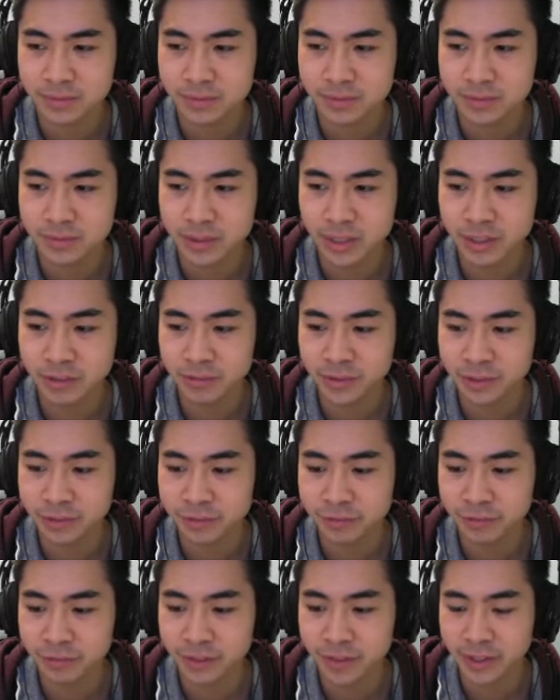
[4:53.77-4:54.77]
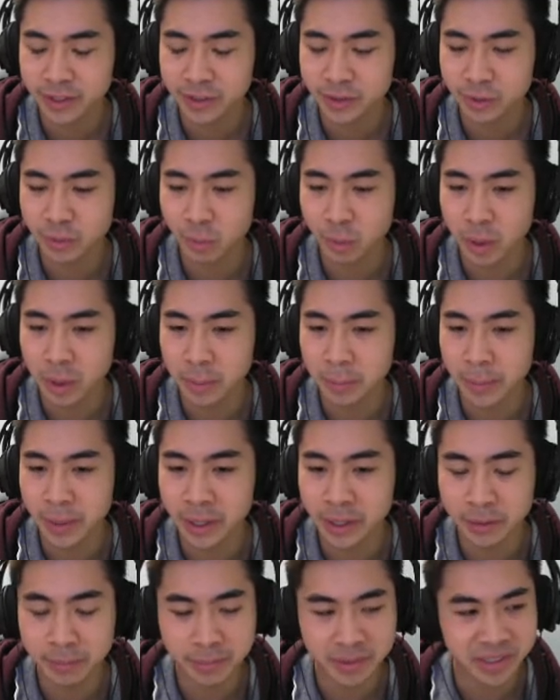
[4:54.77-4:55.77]
Even if like your 1
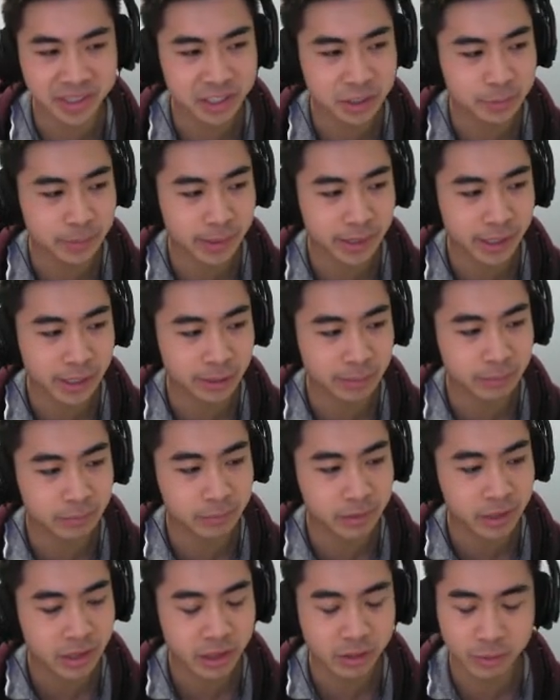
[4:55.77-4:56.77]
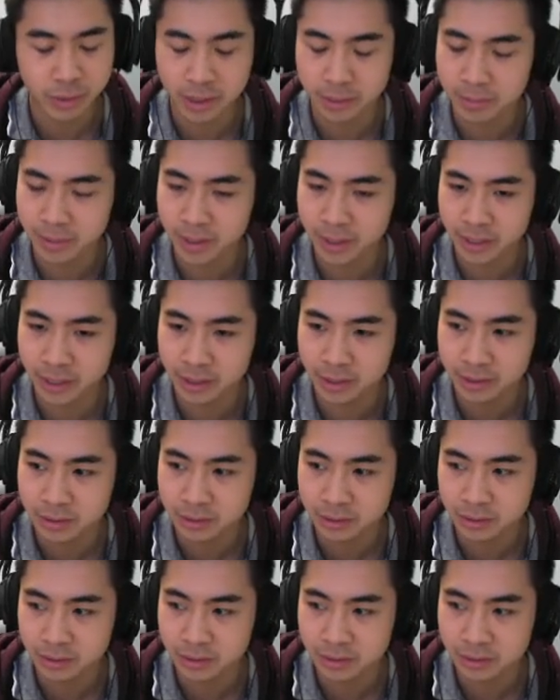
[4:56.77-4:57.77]
mana minions become 3 mana
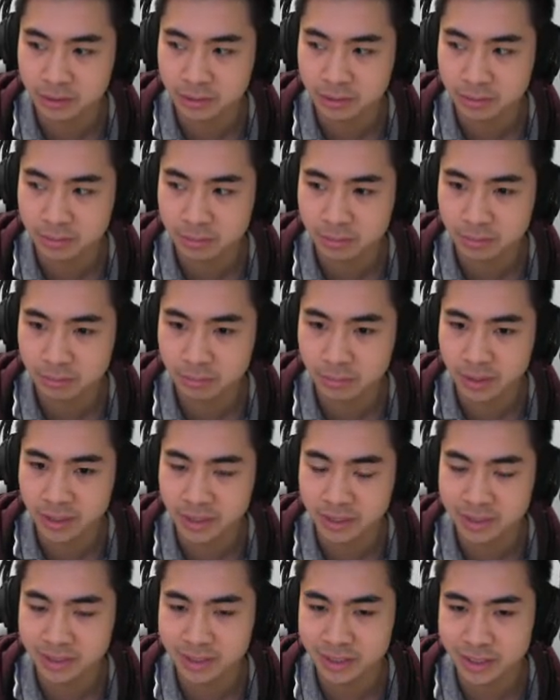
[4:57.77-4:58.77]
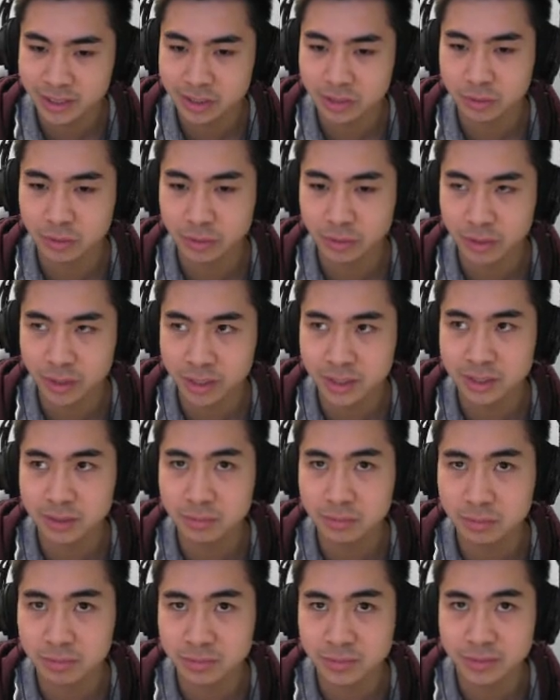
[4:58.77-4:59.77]
minions, there's
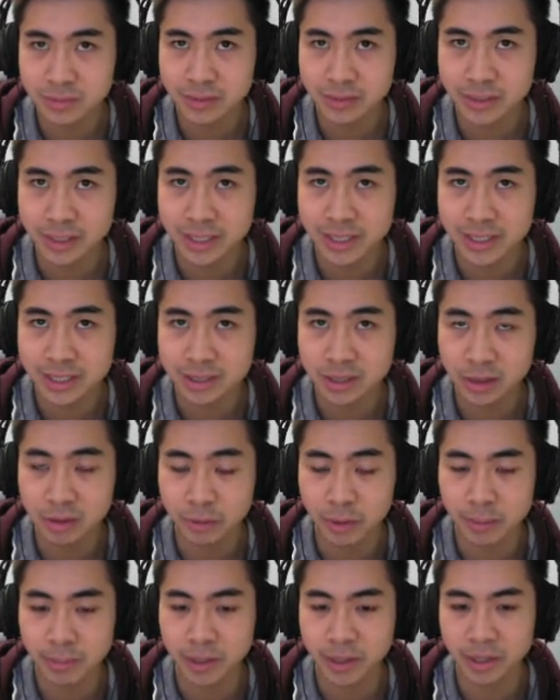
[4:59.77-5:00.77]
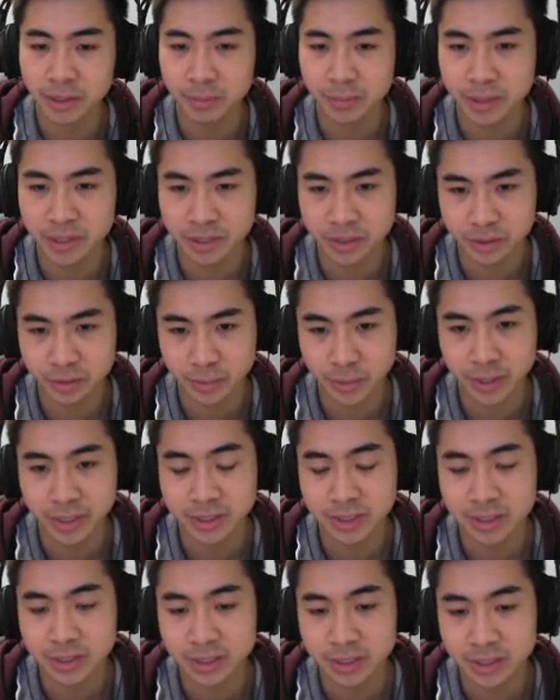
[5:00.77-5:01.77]
some decent 3 mana minions
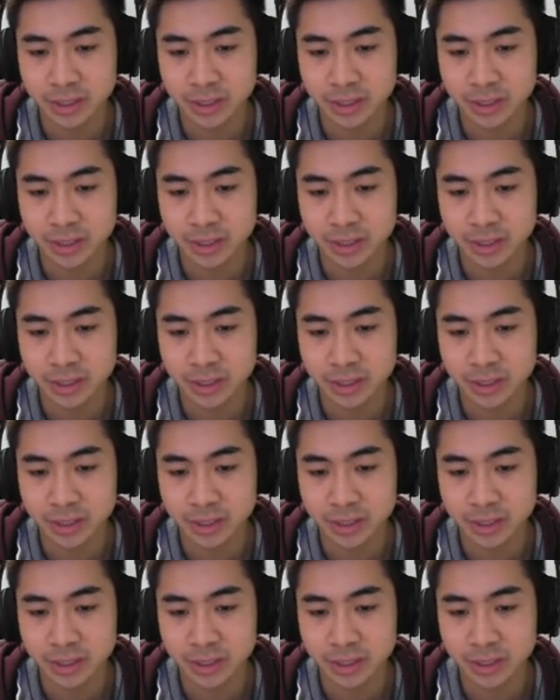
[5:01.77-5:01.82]
ones.